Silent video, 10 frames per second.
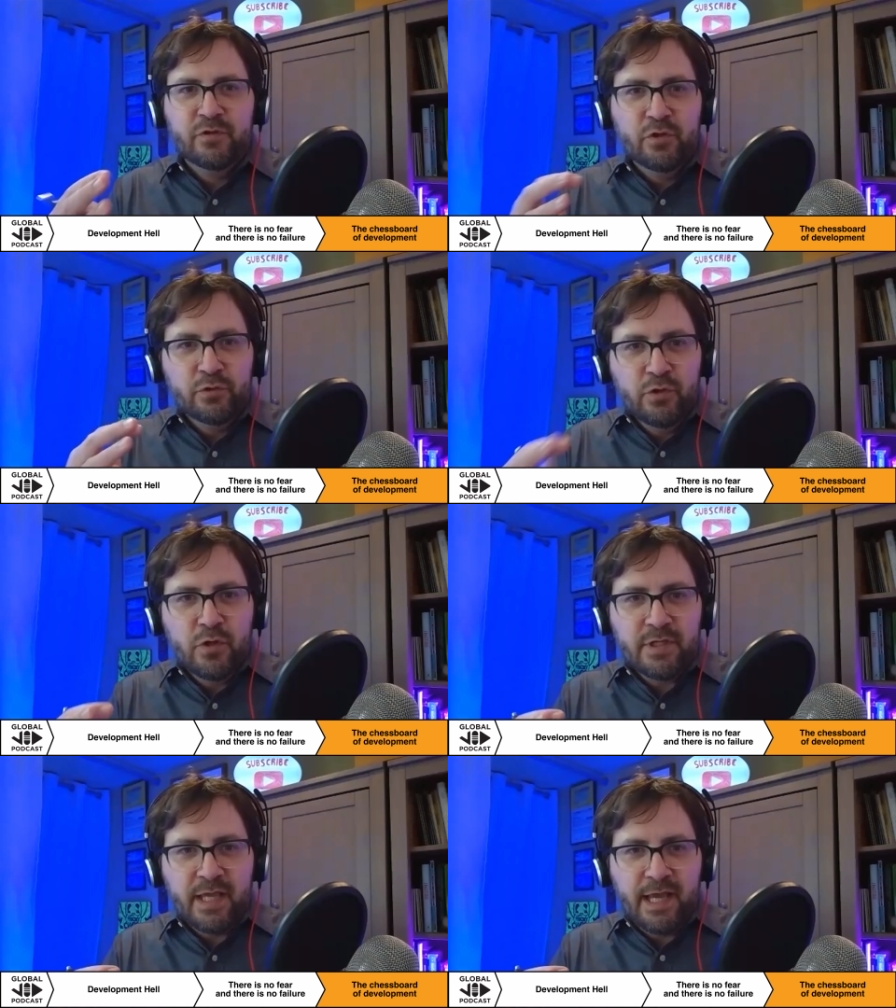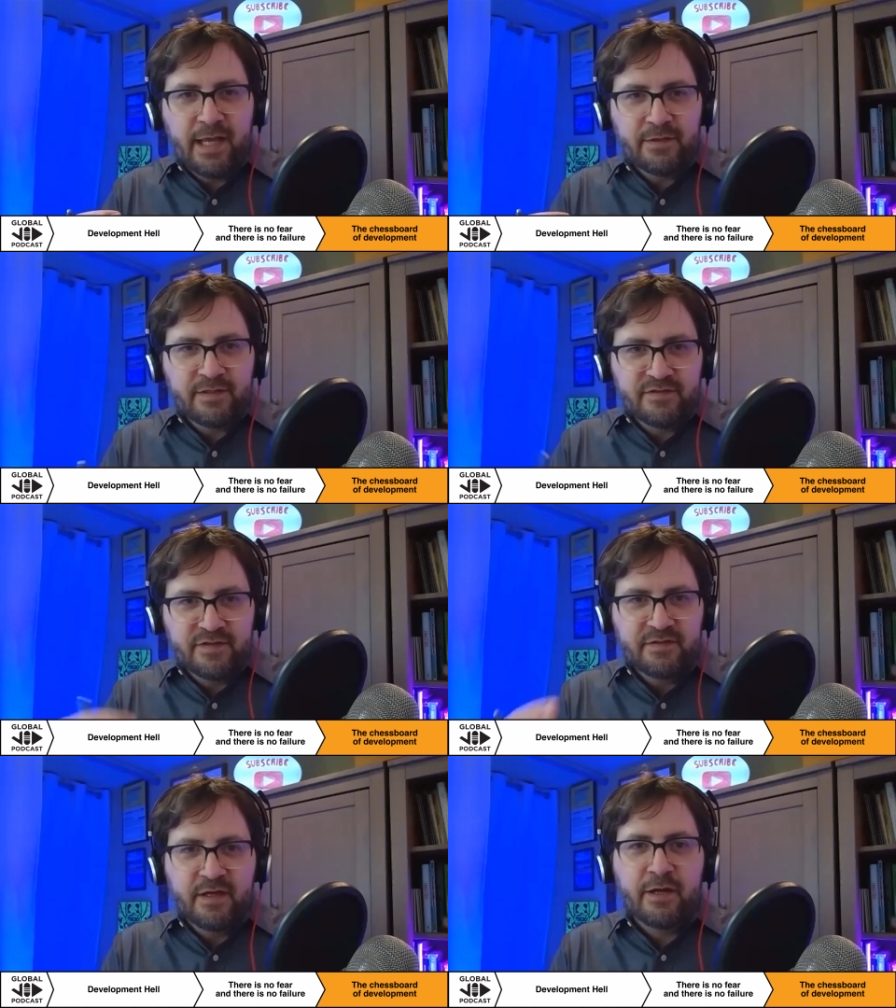to look at this
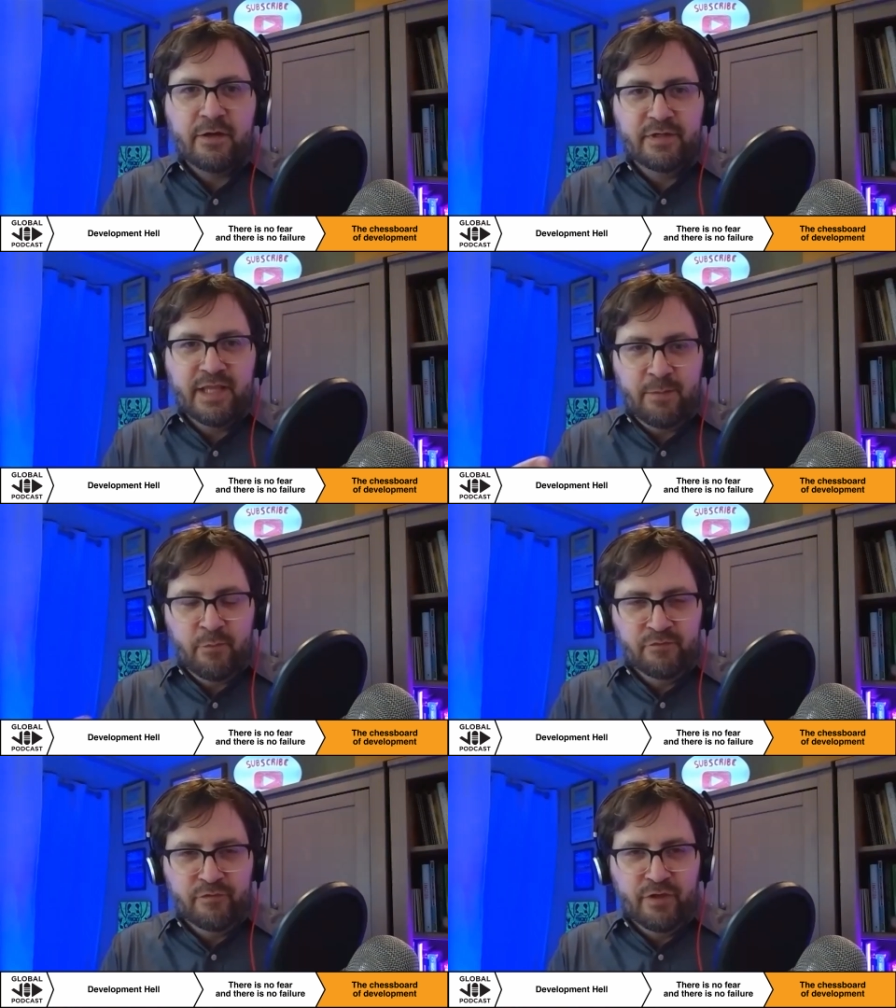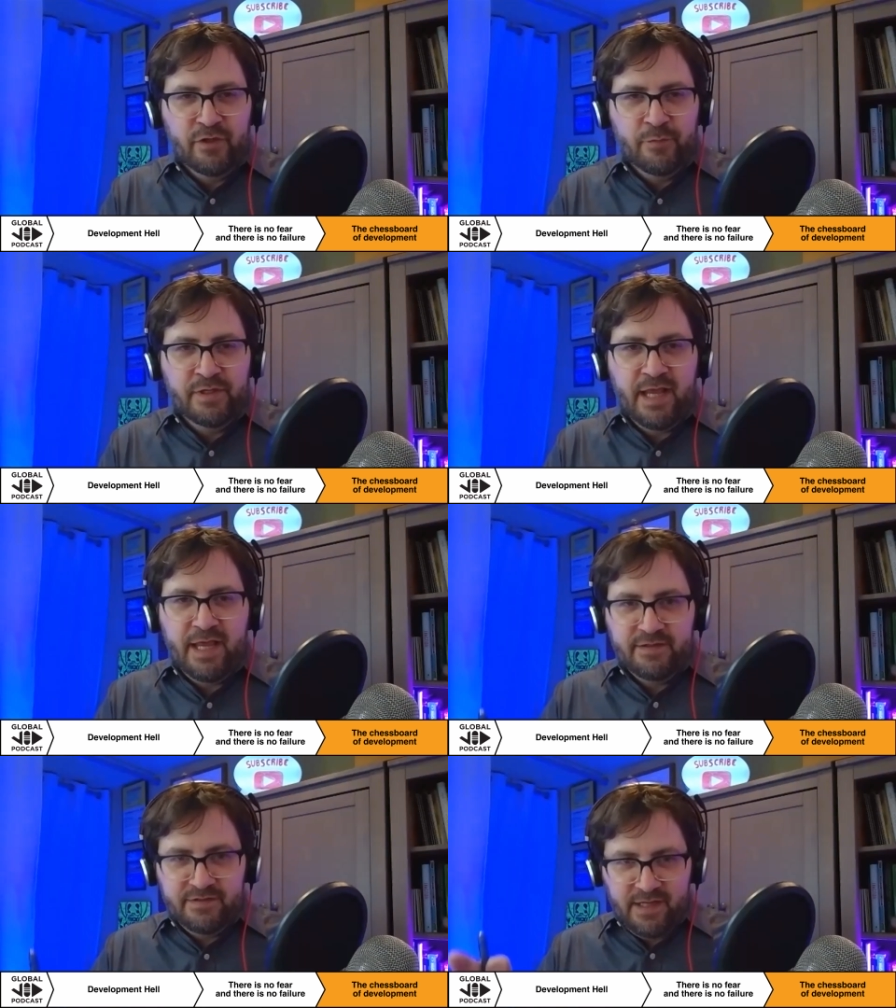entire game of development
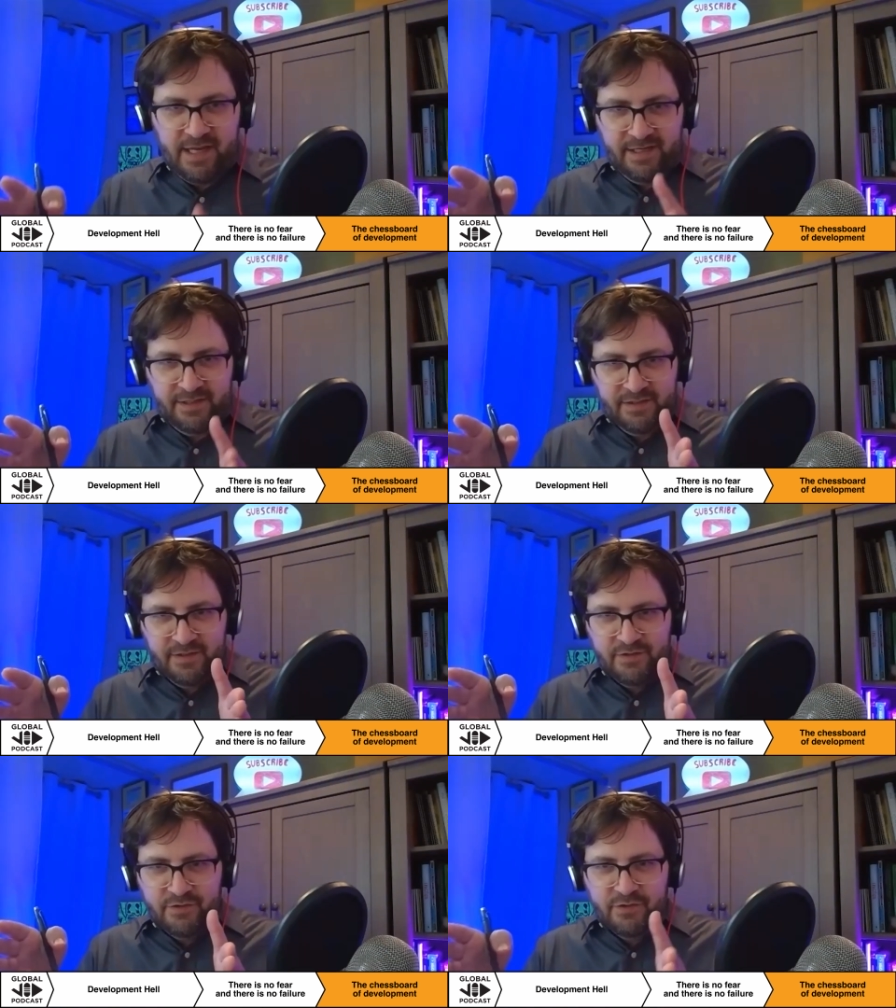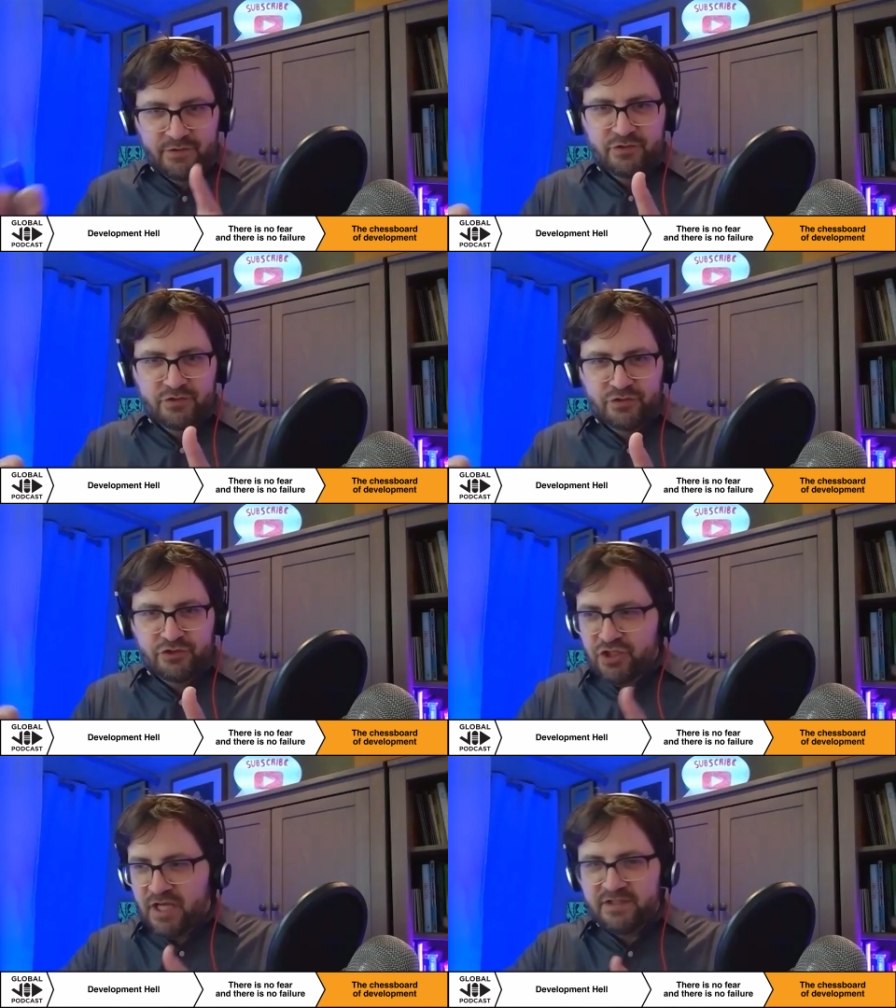as a
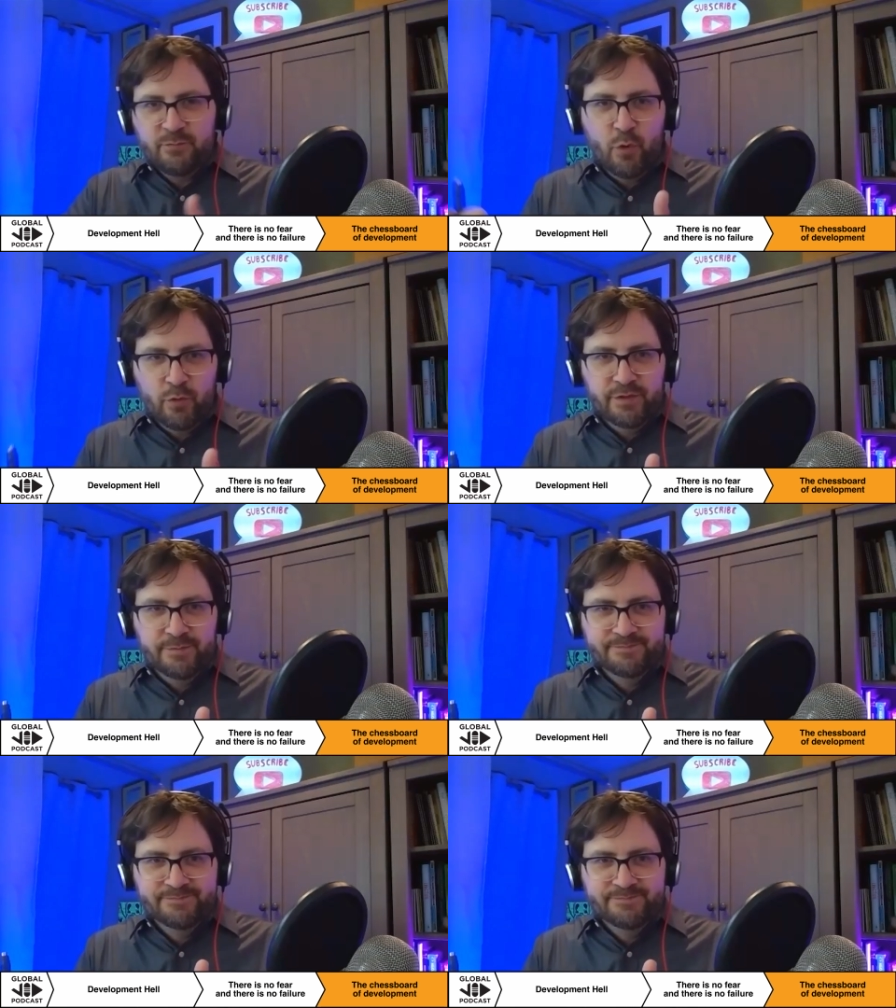chessboard.